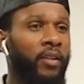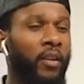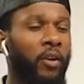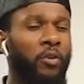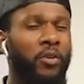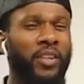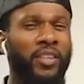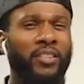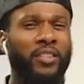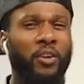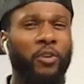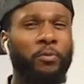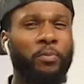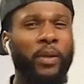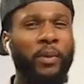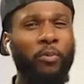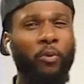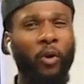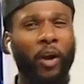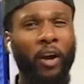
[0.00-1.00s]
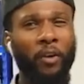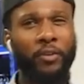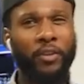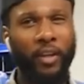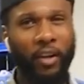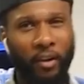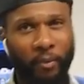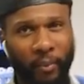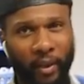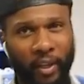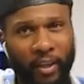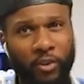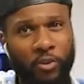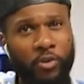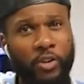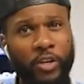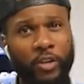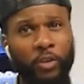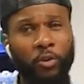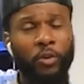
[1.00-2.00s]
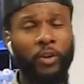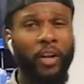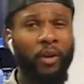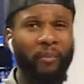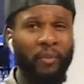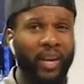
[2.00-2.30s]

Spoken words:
It's those people out there, man. You can do an